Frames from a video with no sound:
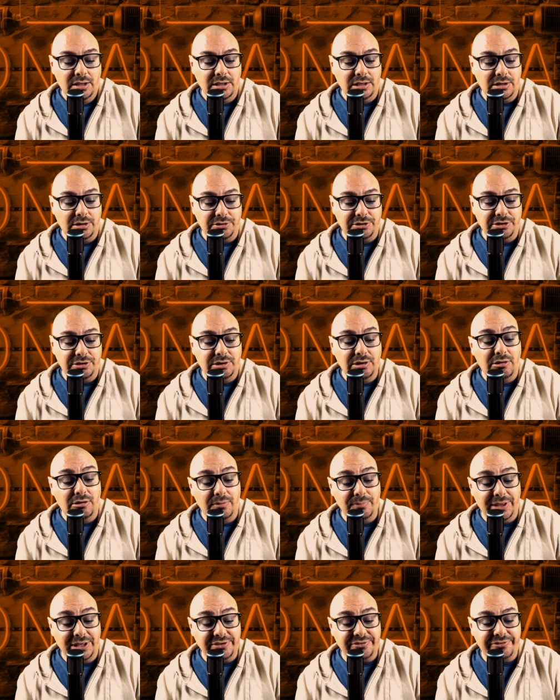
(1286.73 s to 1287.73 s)
you know, to do
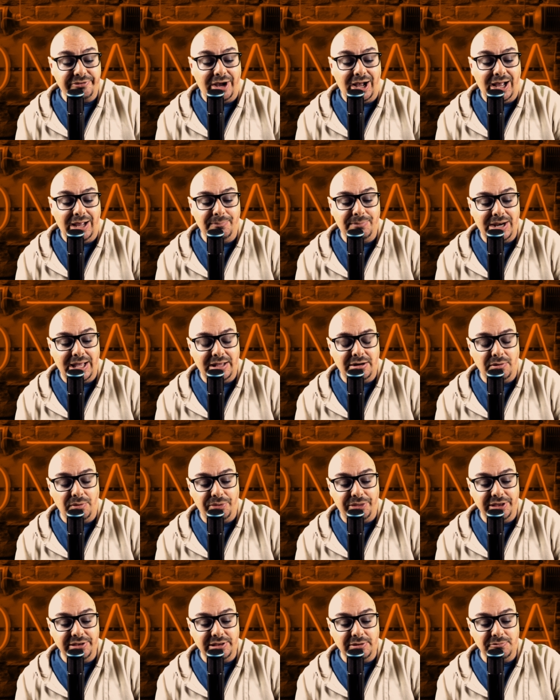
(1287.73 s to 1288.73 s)
them, that's fine. But I
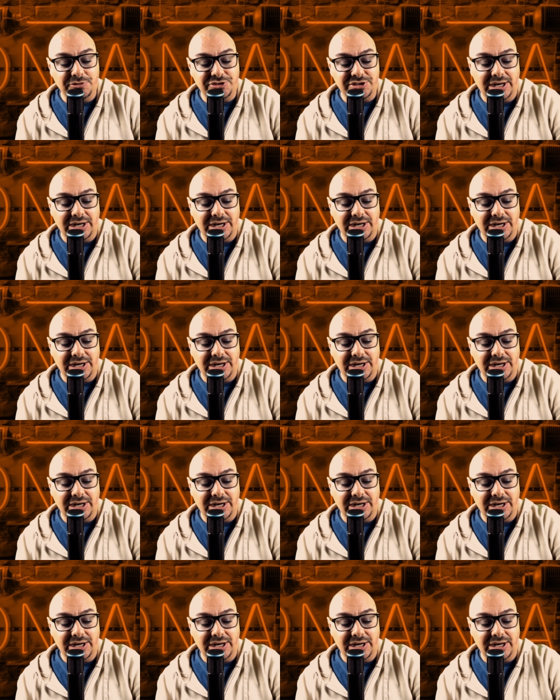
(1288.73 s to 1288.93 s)
don't think that we